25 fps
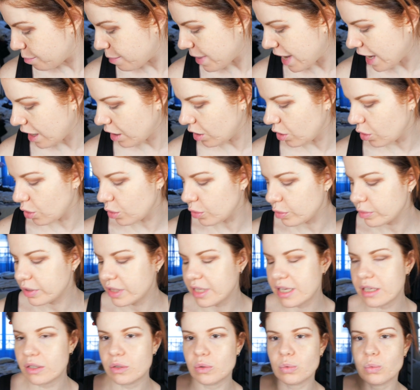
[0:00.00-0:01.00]
Mellow.
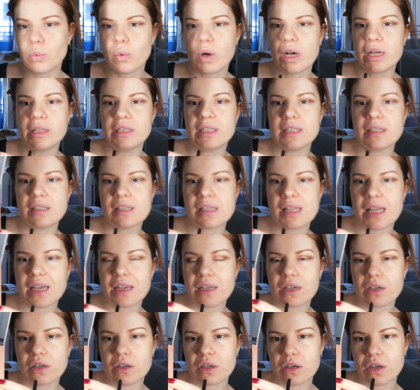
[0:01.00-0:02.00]
This one. This is
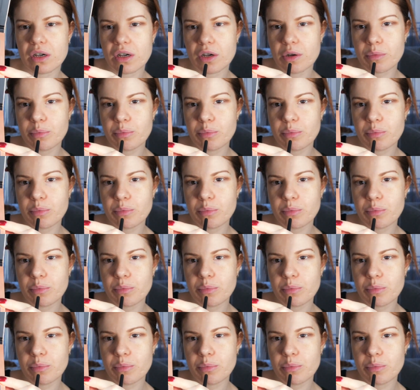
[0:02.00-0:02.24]
like